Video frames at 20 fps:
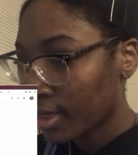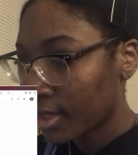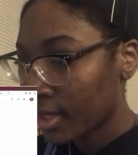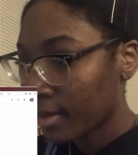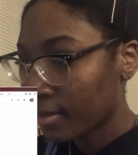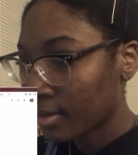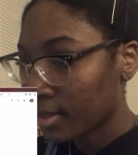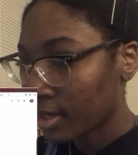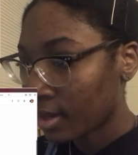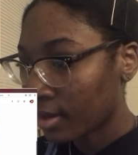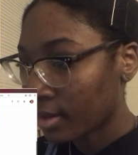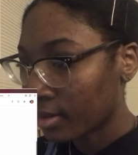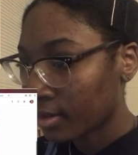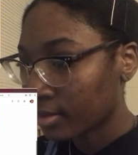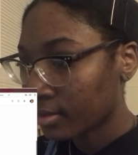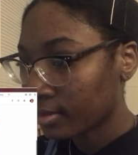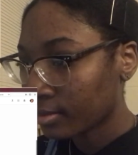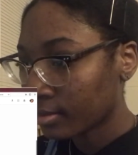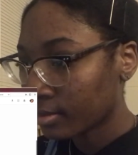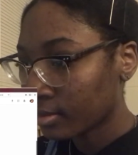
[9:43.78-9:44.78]
Sing song.
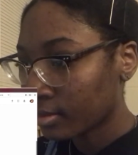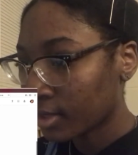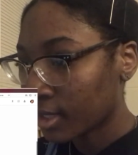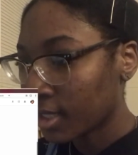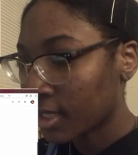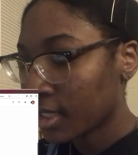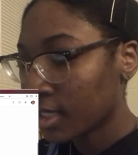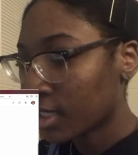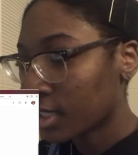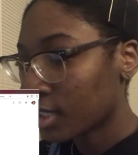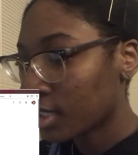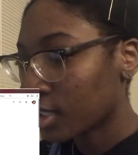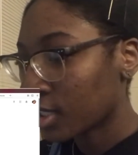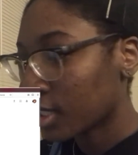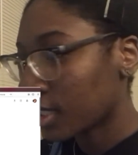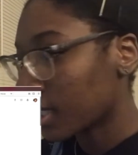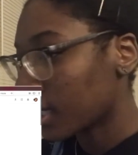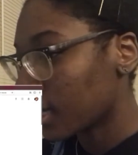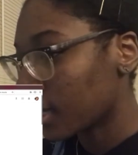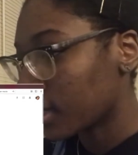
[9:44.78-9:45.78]
Is this
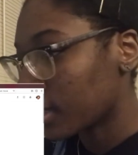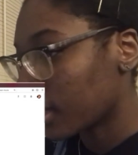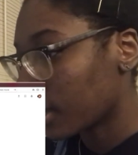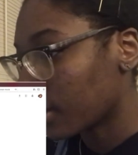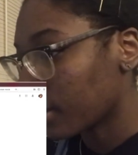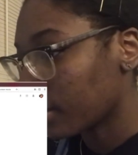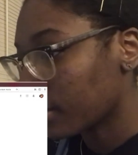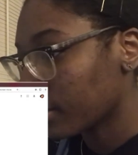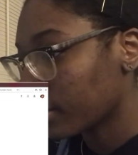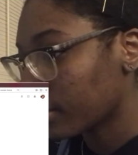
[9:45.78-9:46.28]
just sing song?